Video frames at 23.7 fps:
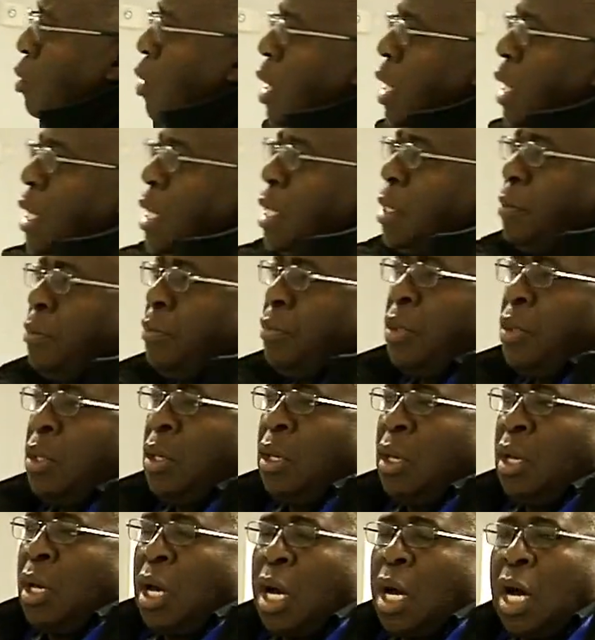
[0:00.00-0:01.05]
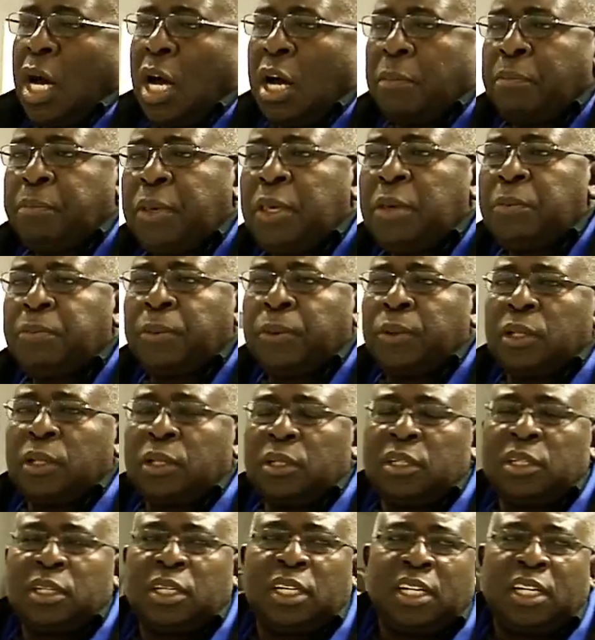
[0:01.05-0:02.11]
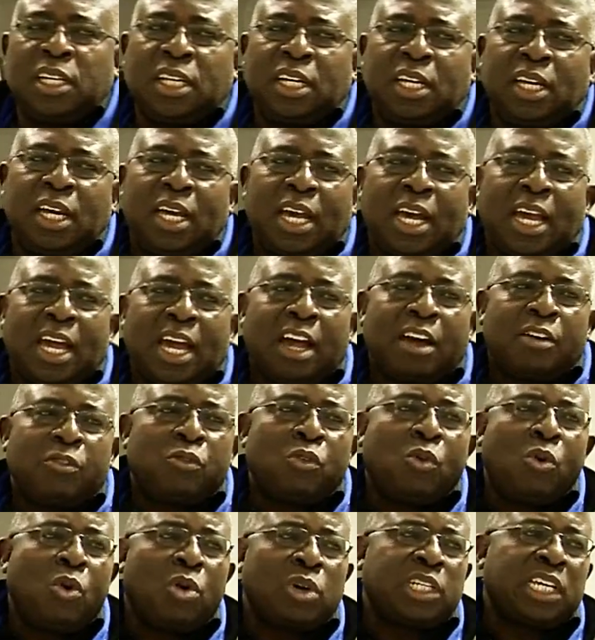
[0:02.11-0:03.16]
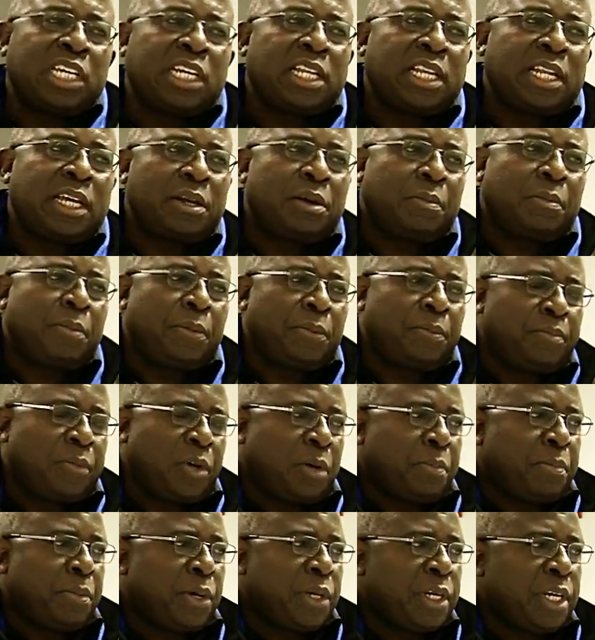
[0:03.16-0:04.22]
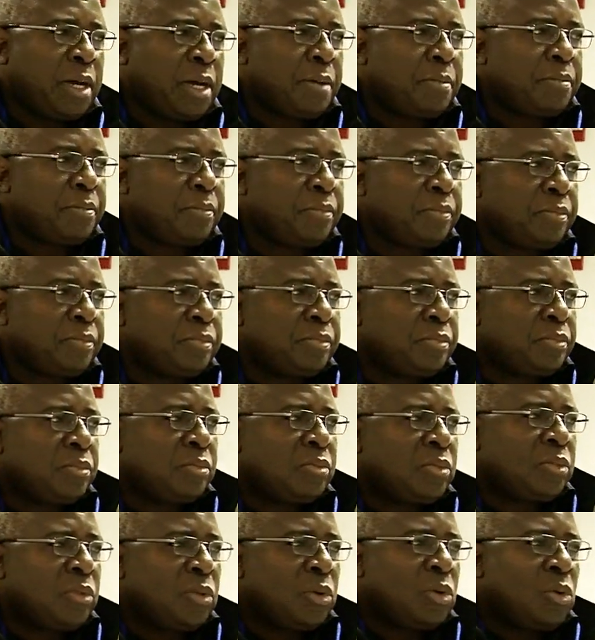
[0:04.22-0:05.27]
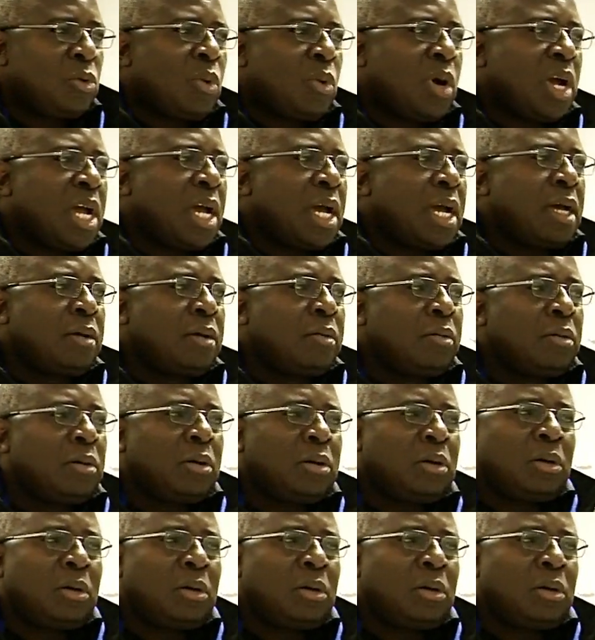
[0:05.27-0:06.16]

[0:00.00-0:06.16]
where our people have war declared upon them, where